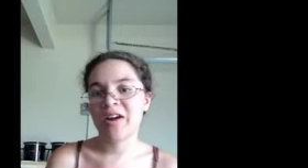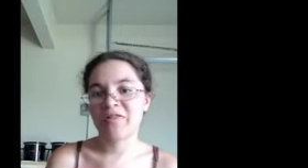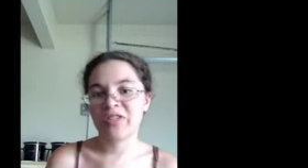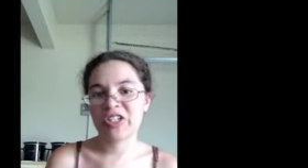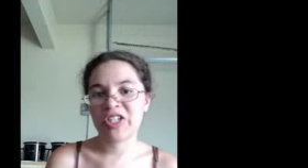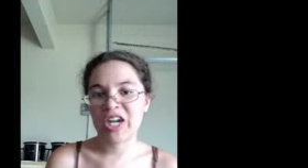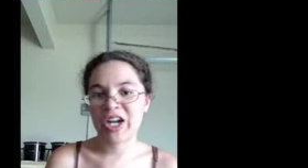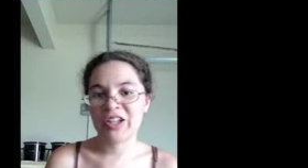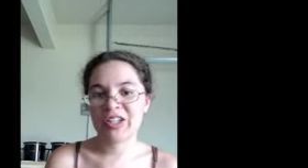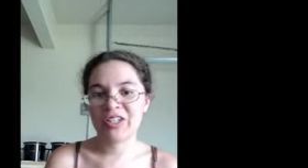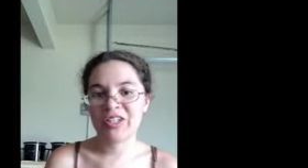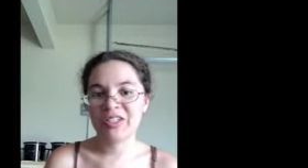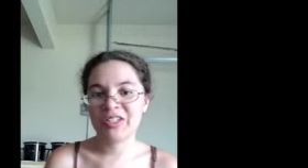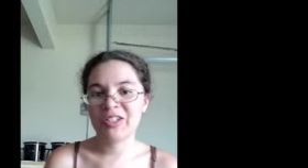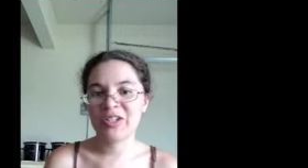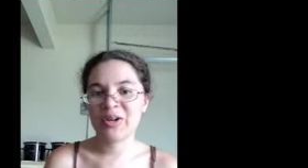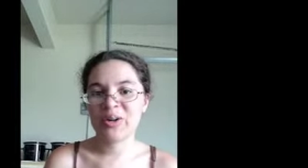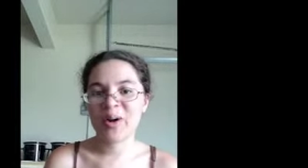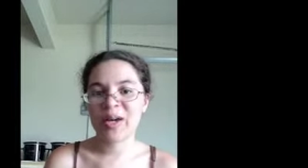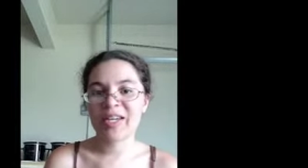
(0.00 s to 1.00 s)

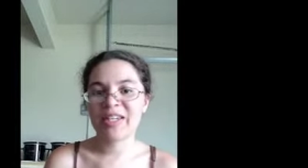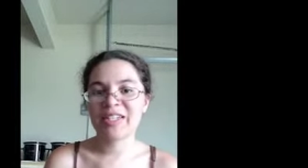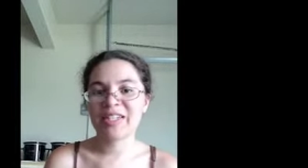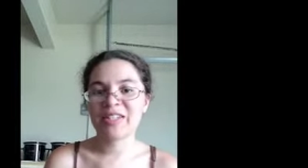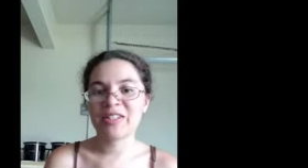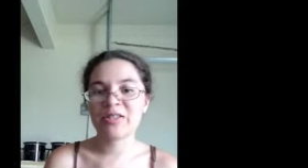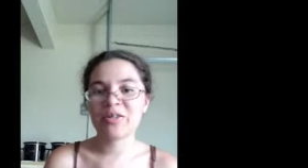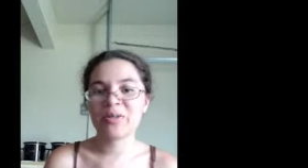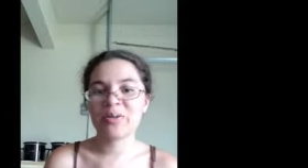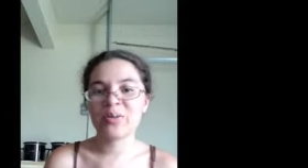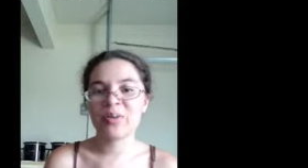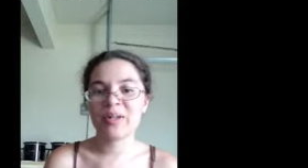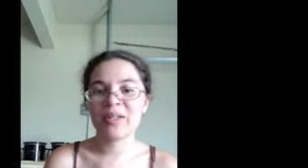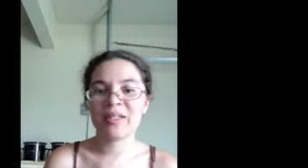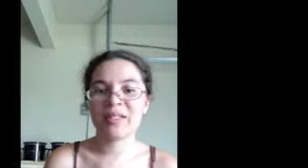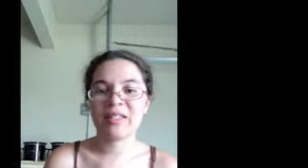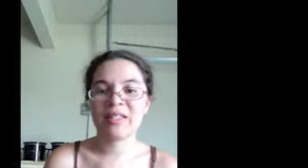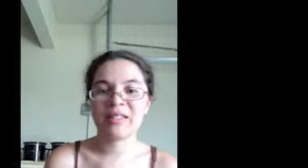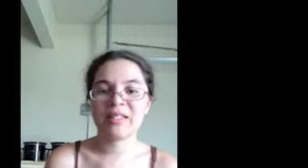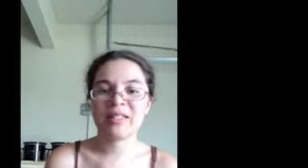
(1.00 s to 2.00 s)
challenge. No, I could just do the
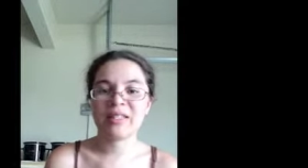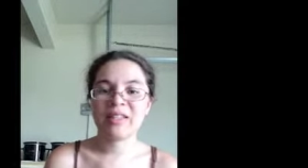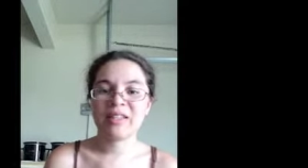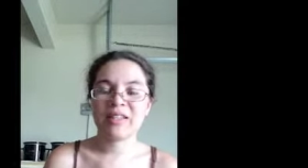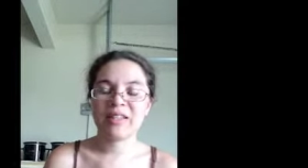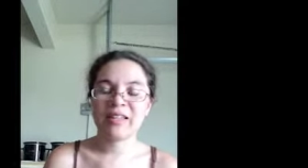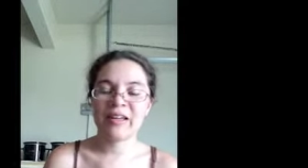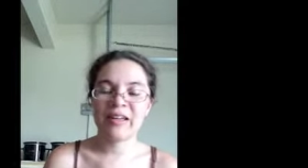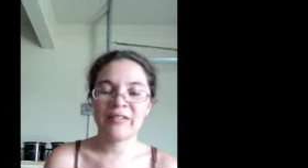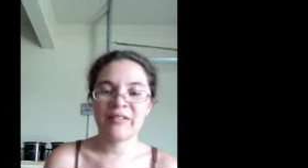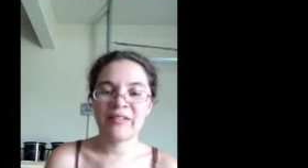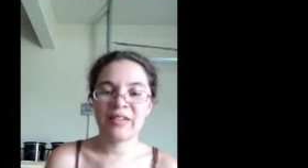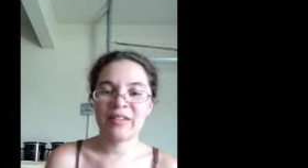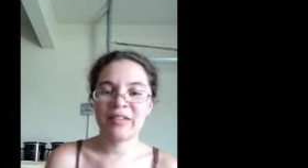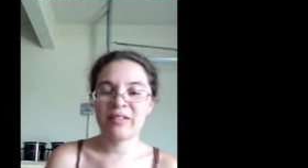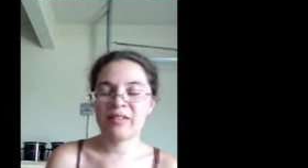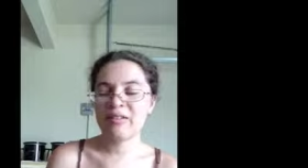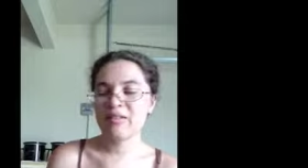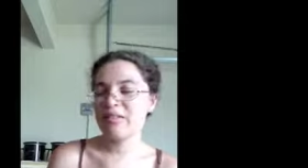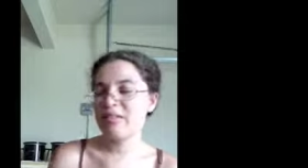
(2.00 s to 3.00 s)
ones that
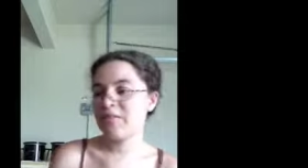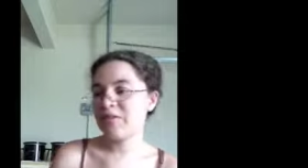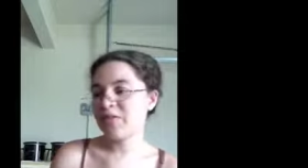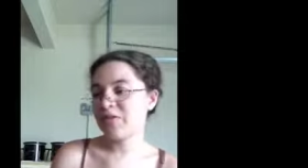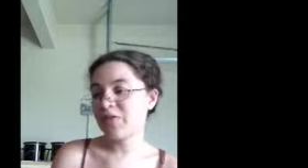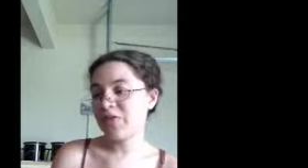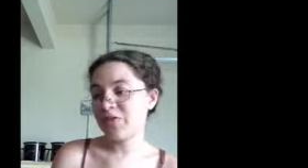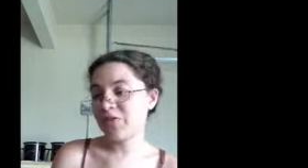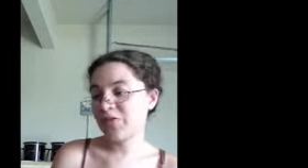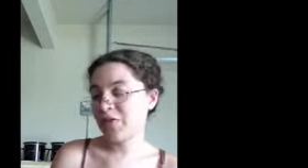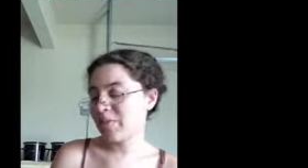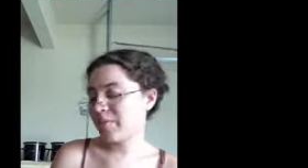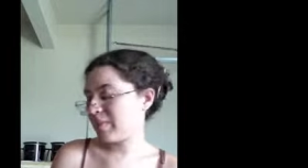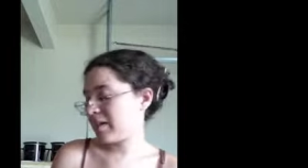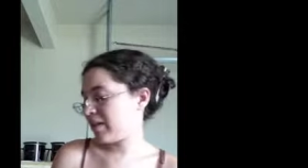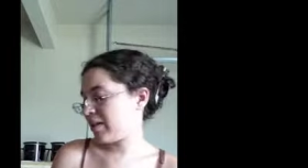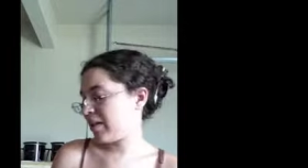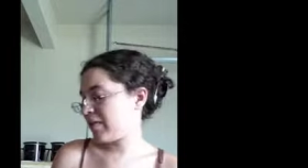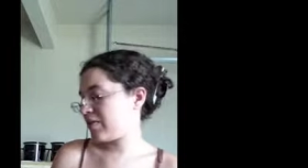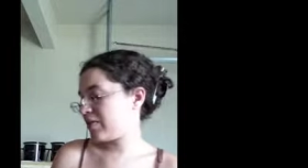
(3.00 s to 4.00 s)
fit for
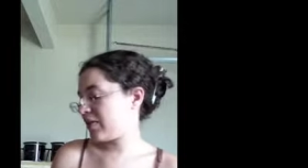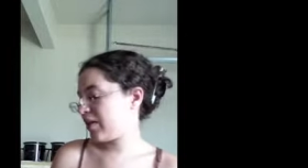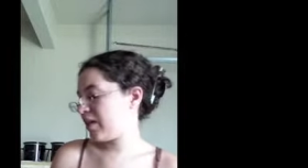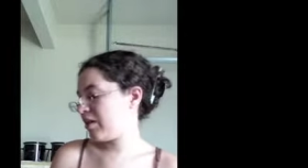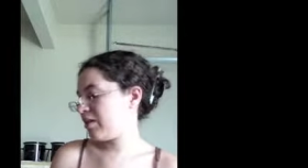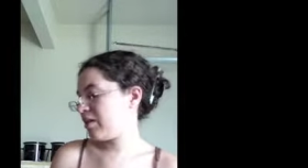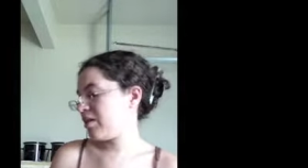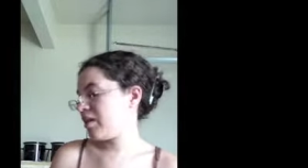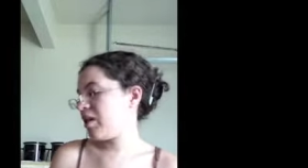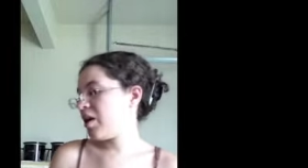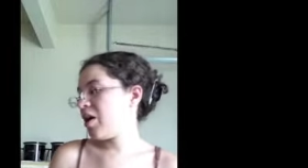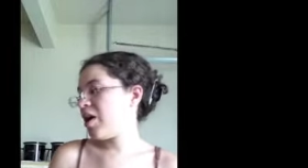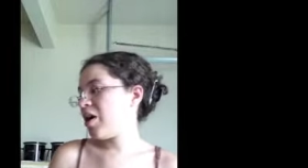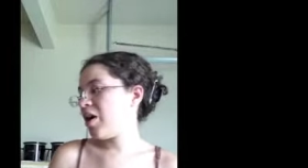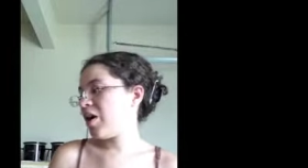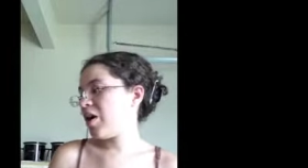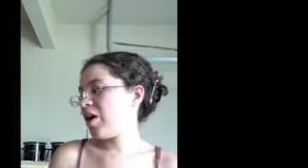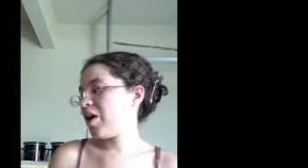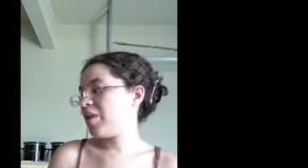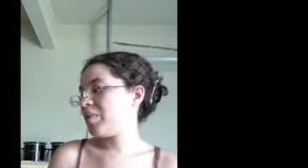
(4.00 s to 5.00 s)
my lifestyle.
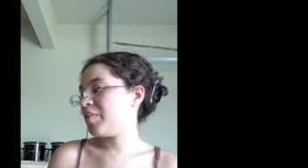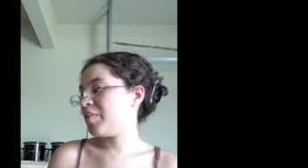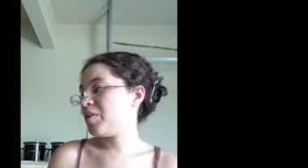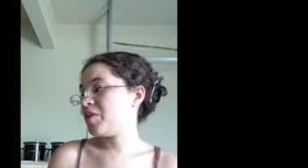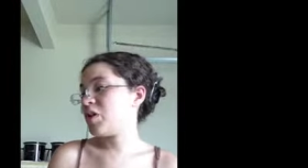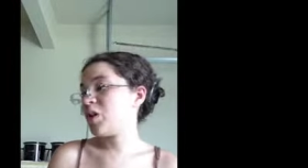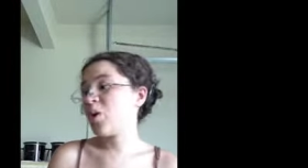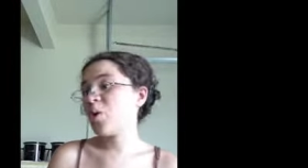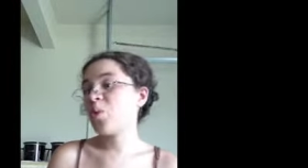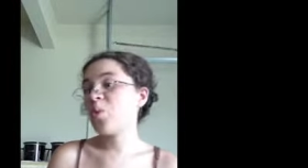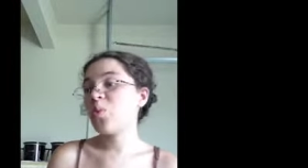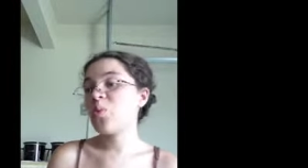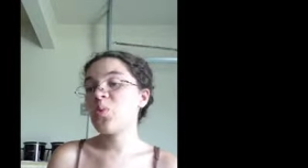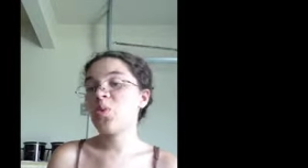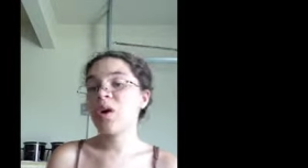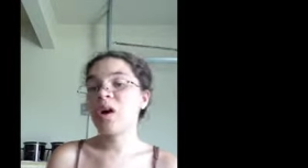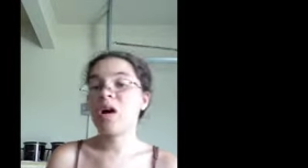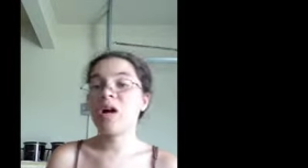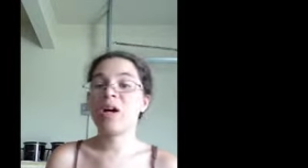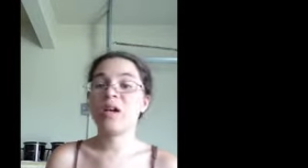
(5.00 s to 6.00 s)
So
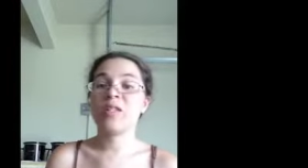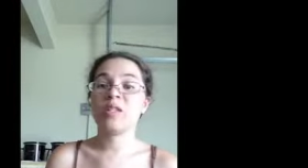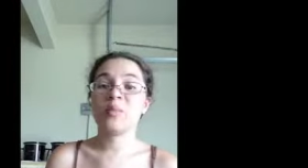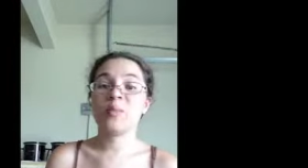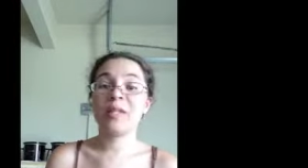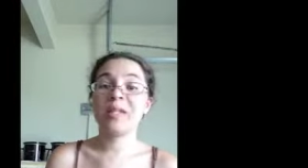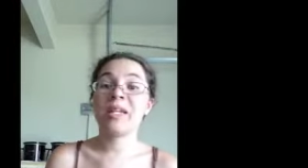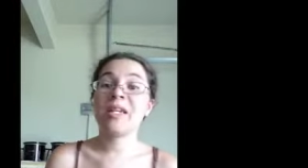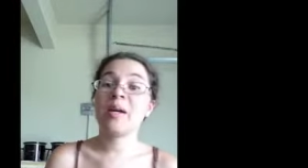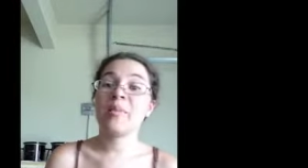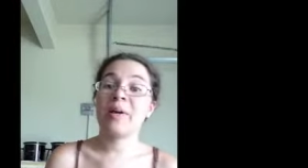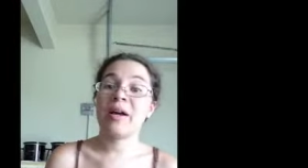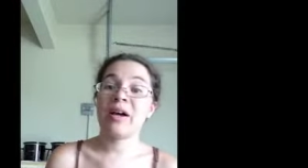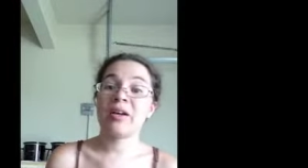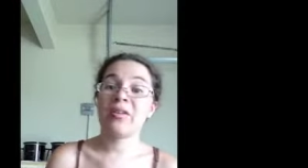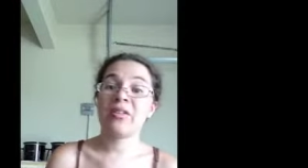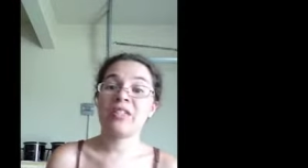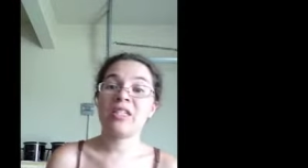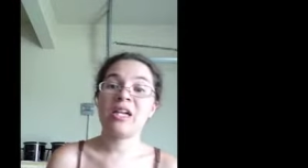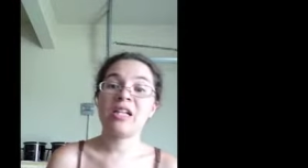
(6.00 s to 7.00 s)
speaking
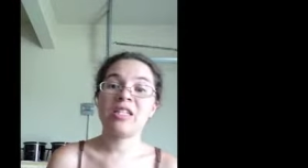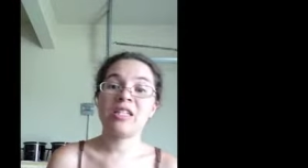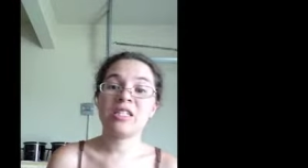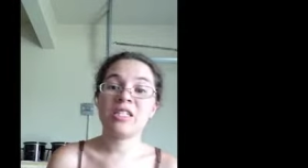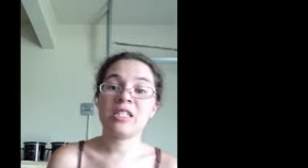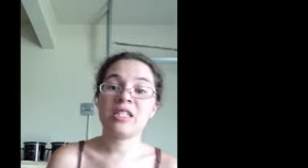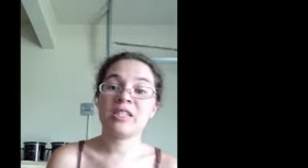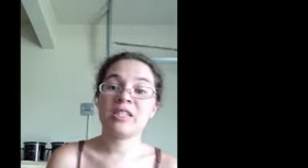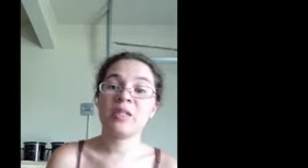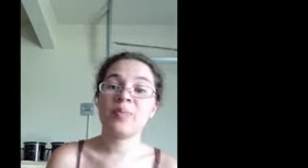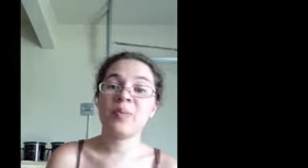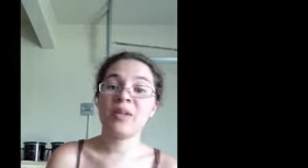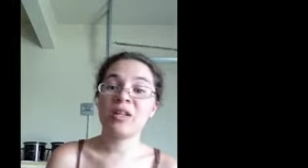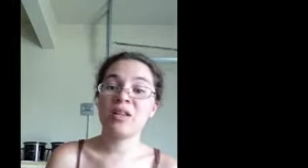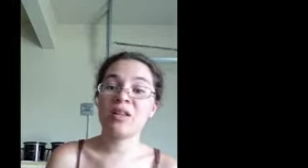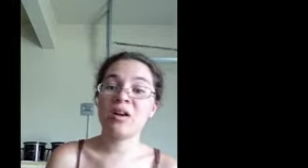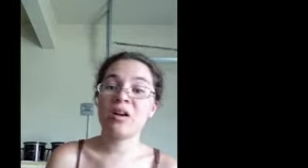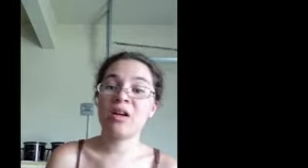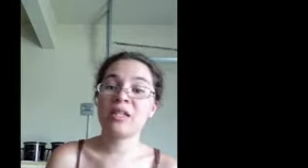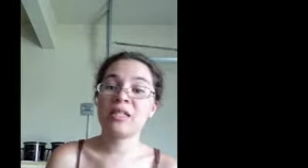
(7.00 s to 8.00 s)
about challenges and
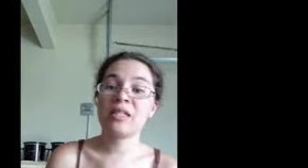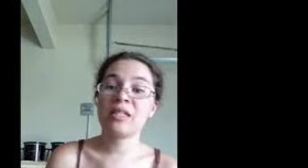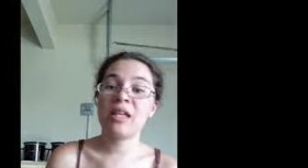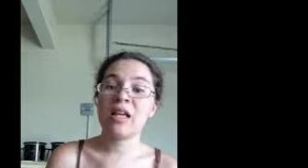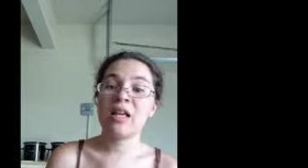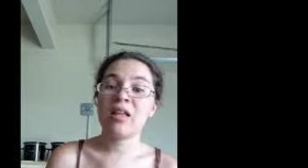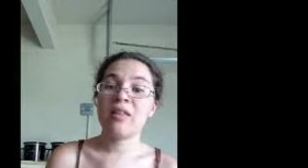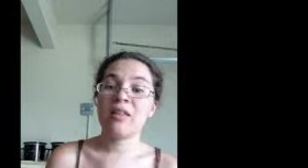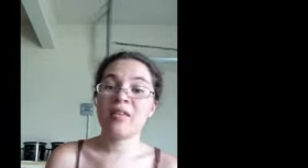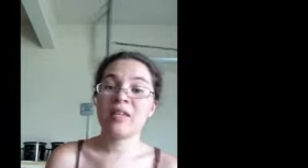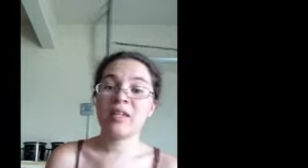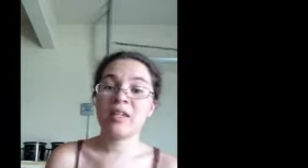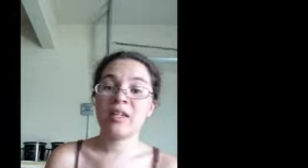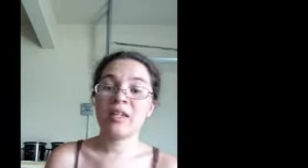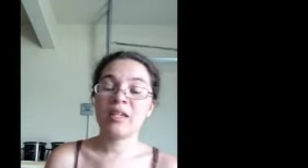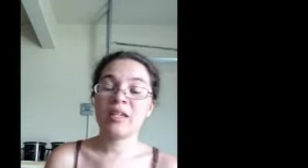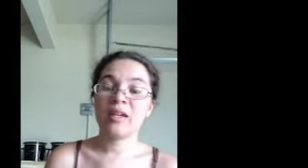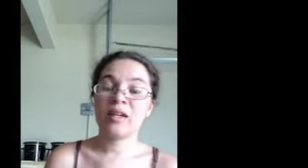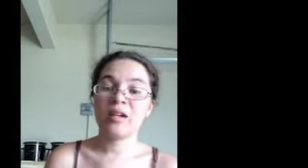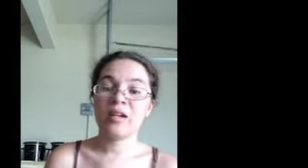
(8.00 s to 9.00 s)
spin-alongs,
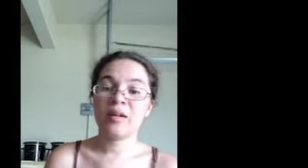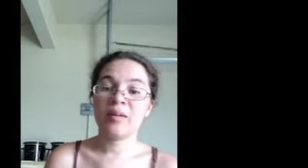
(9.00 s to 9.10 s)
the